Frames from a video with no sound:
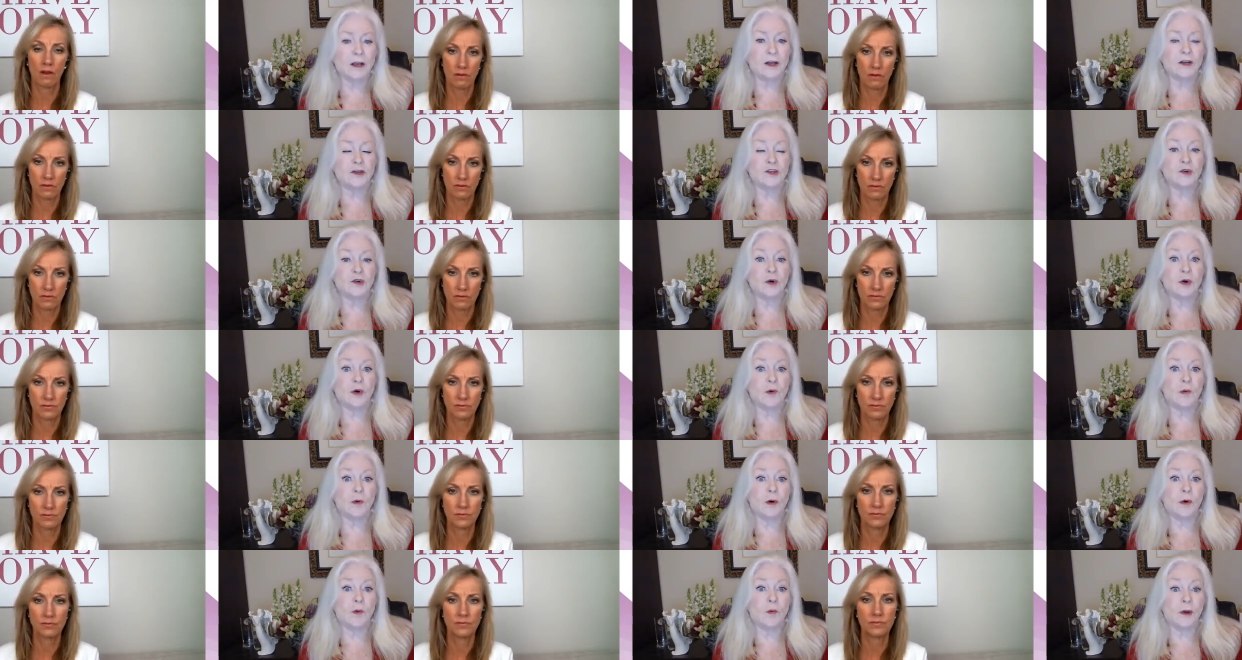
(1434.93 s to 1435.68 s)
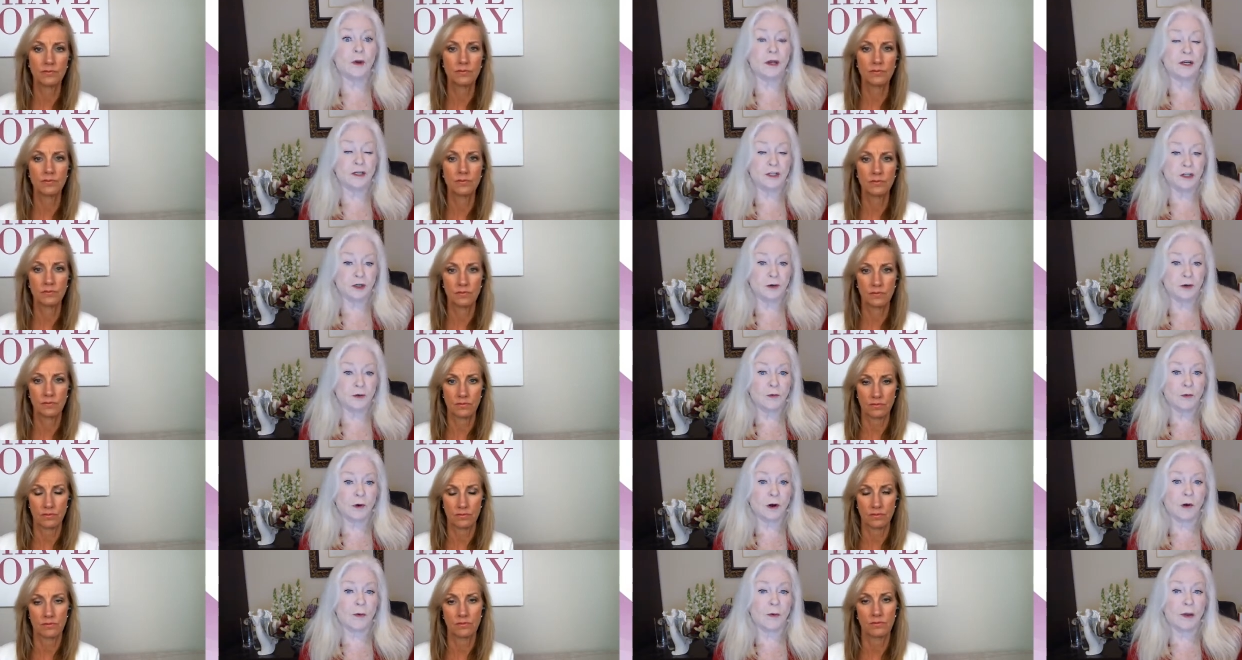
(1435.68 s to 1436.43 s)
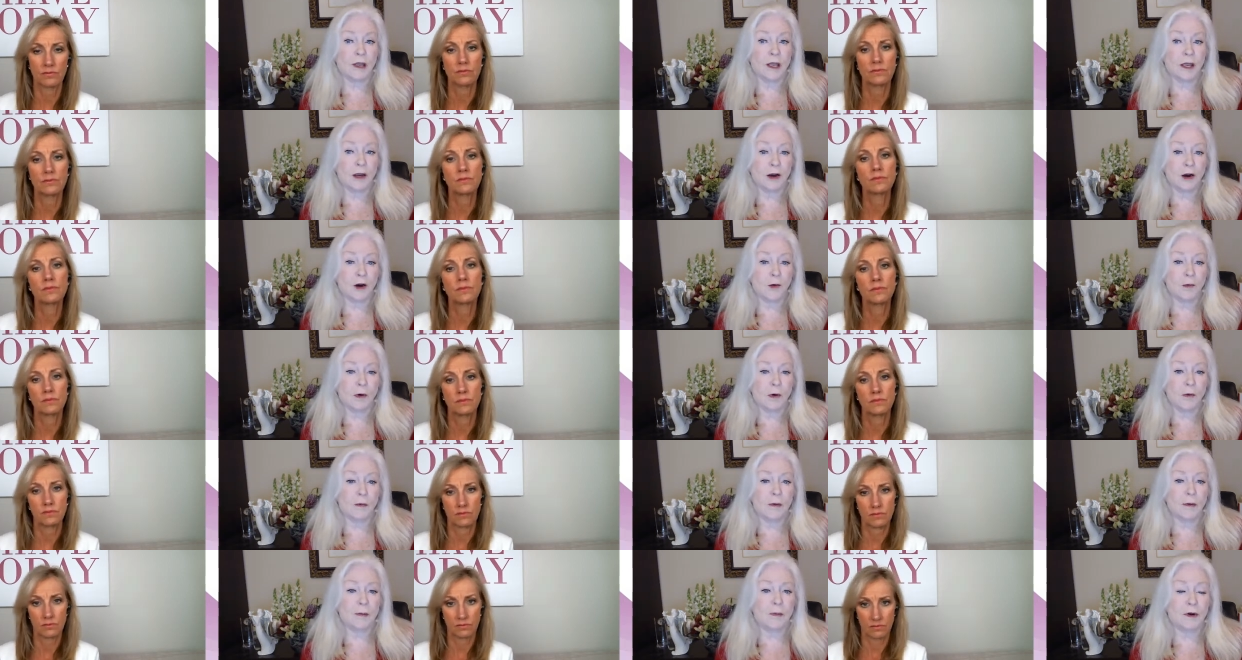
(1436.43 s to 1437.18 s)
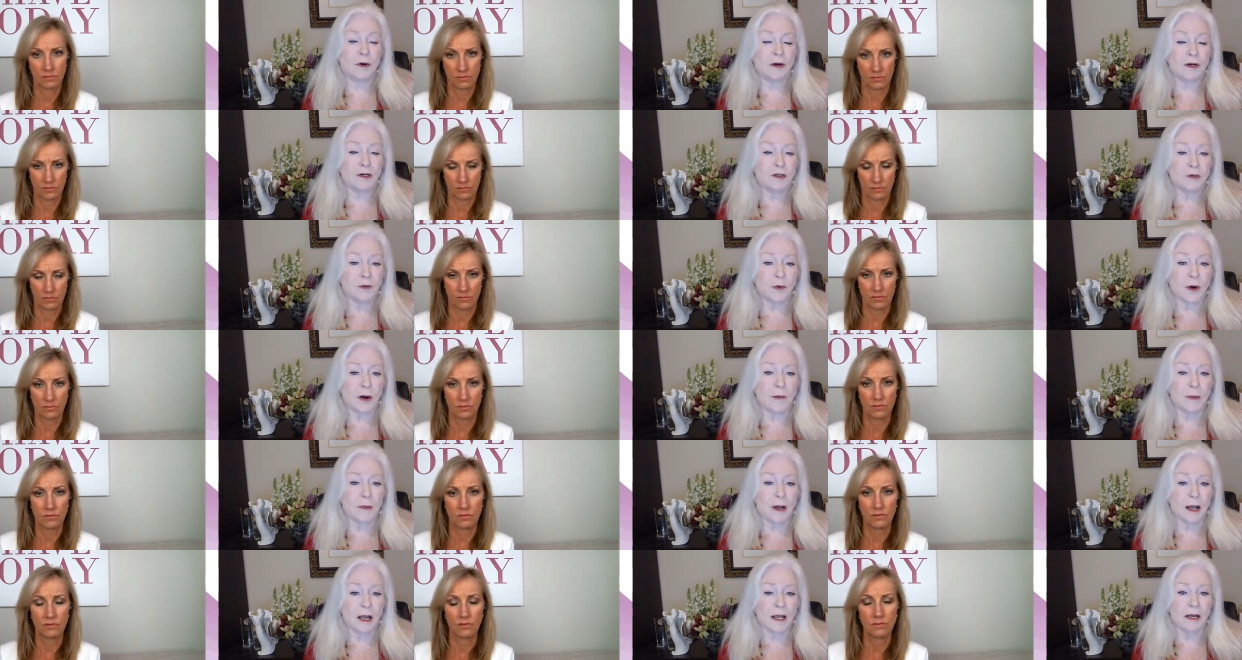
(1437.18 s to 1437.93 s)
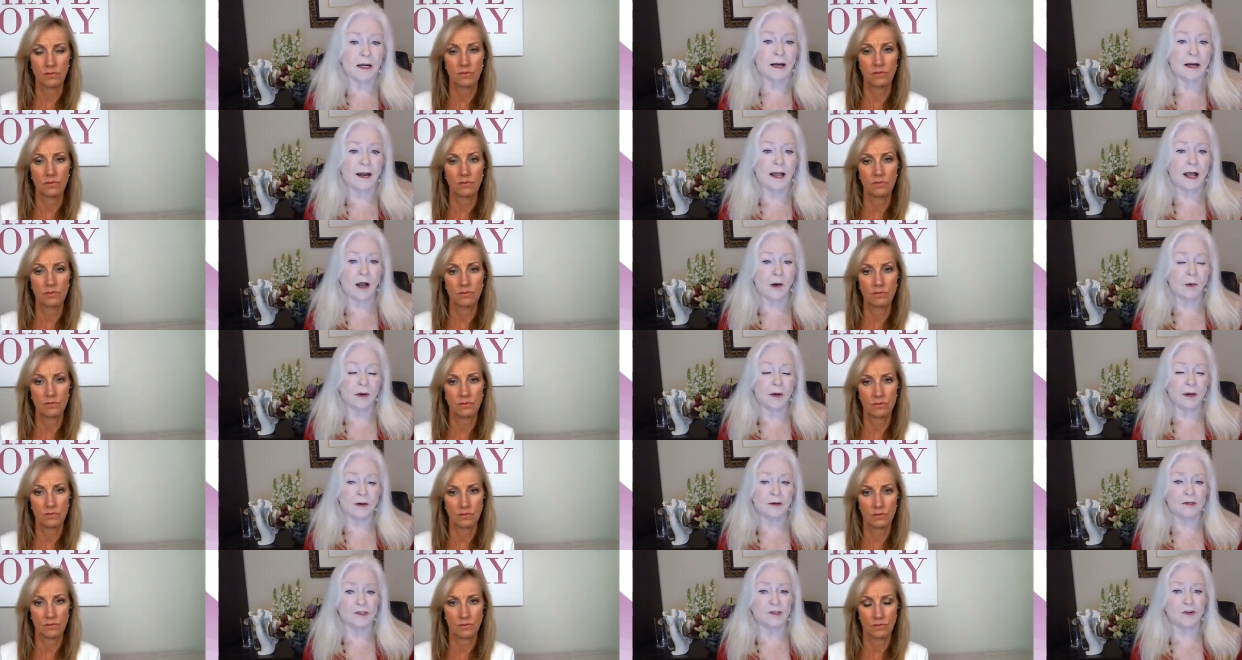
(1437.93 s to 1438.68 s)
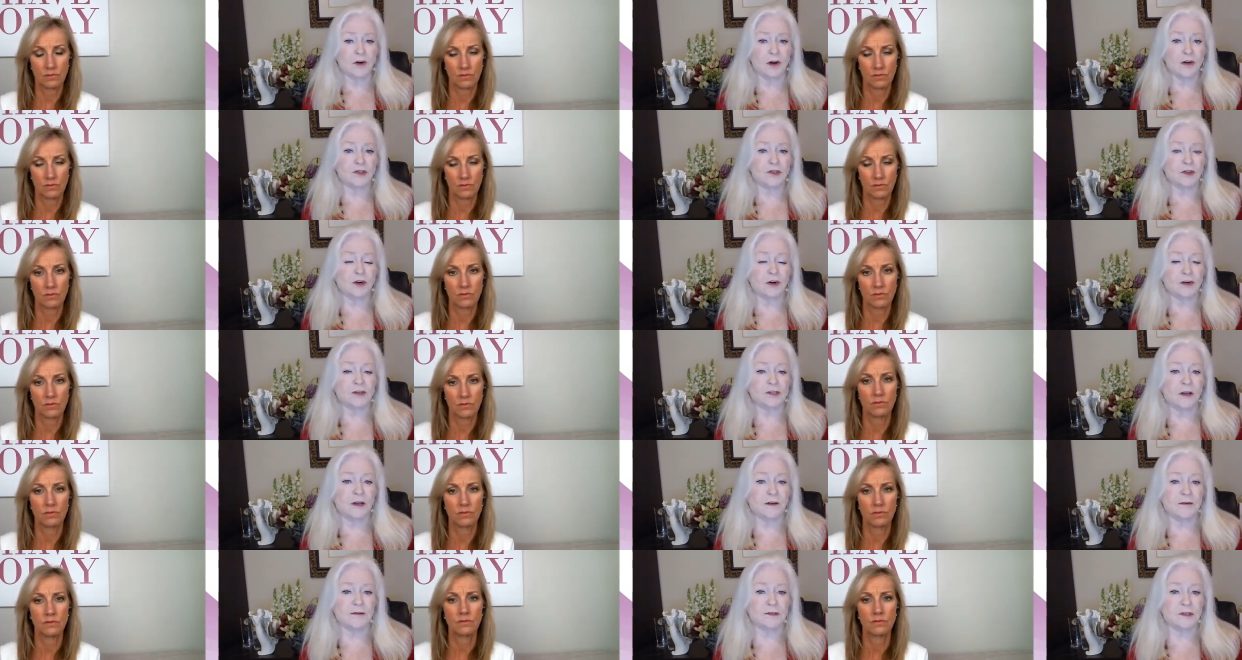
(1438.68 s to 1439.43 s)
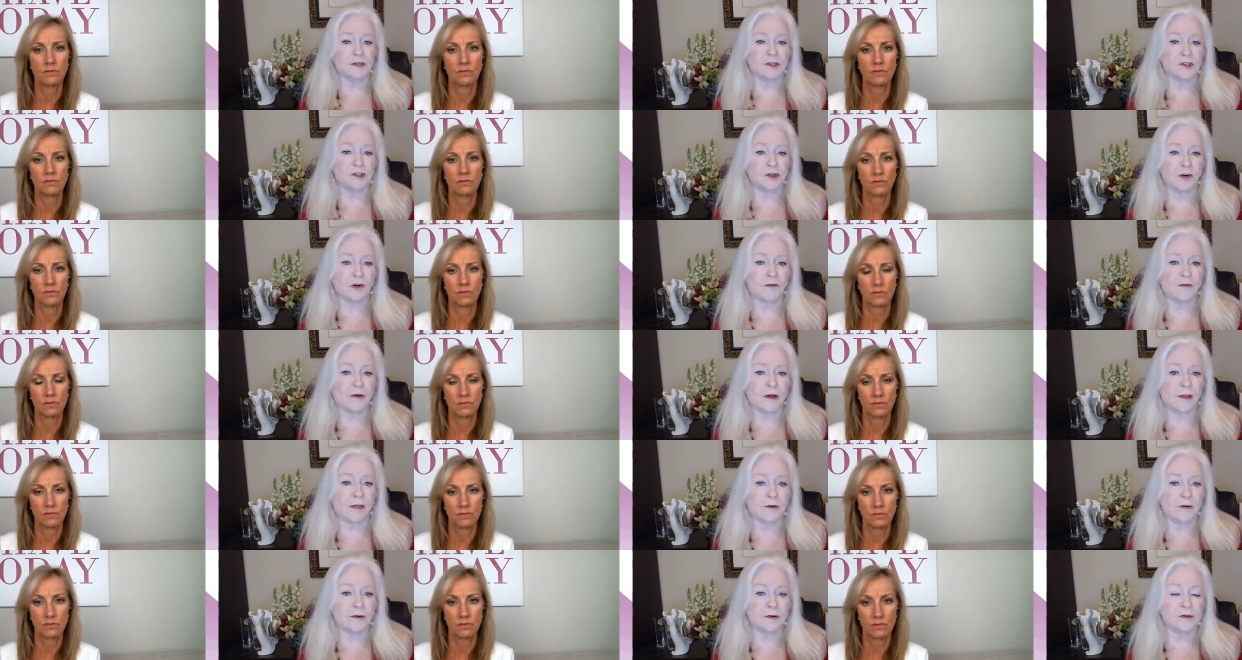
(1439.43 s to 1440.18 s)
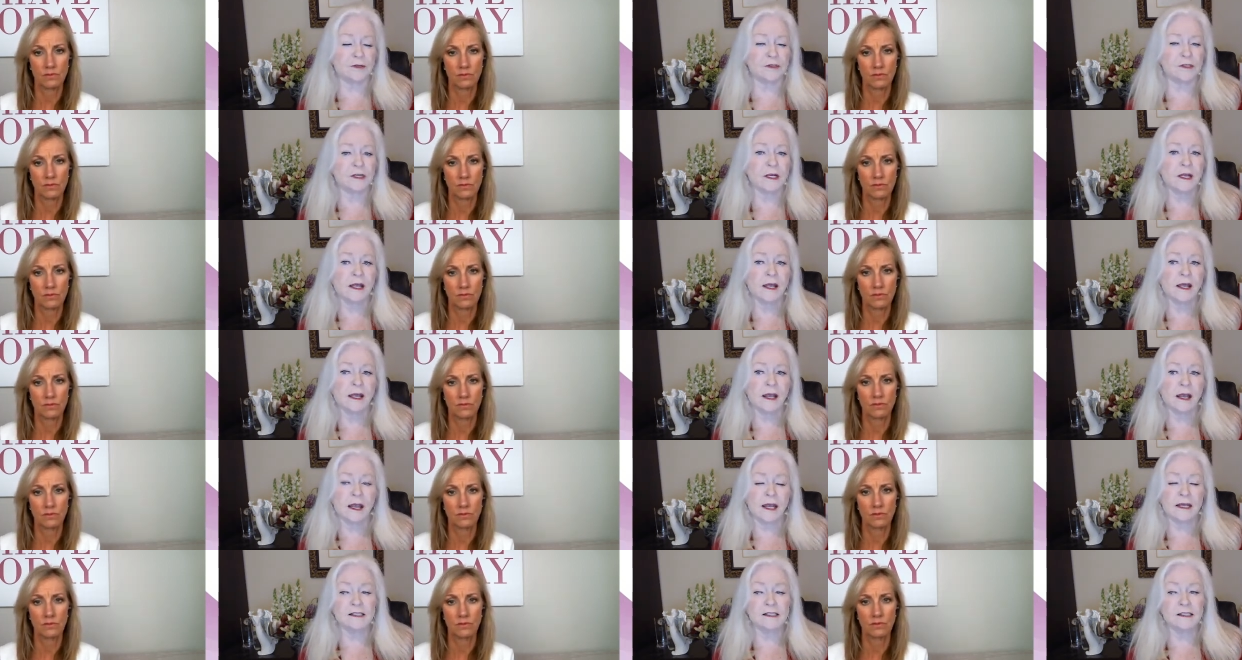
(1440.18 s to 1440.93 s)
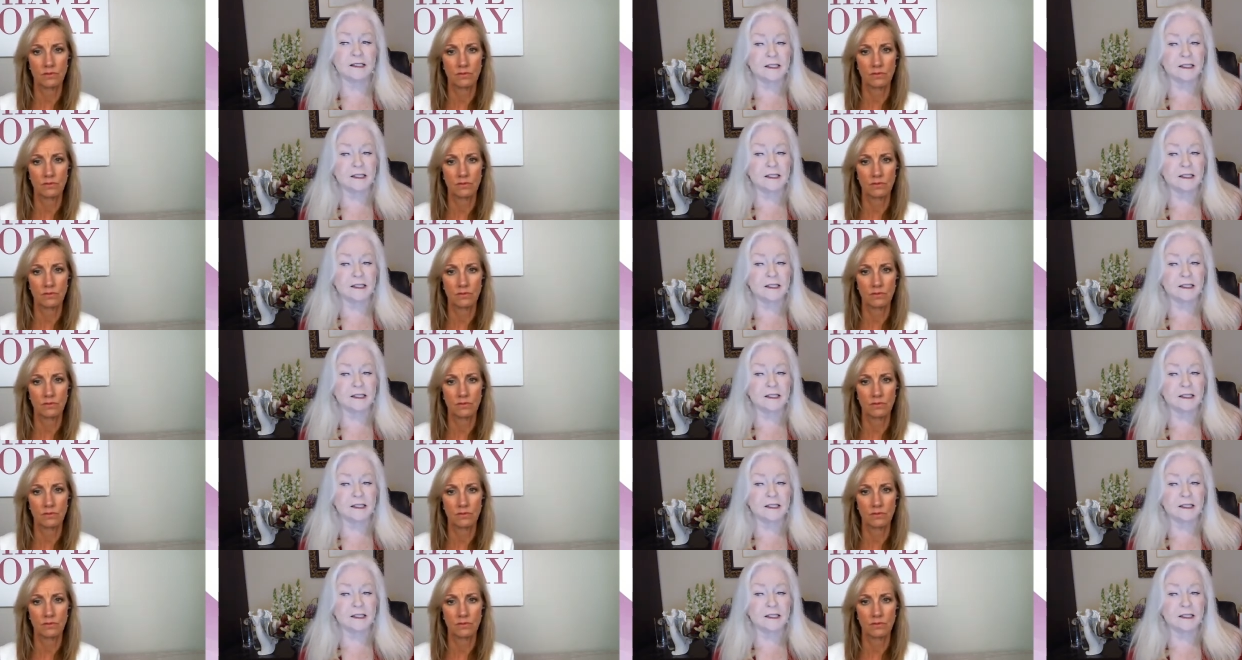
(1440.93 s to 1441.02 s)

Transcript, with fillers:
Speaker 1: control what we do, what we hear, what we put into our mind, and how we structure ourselves to serve others. And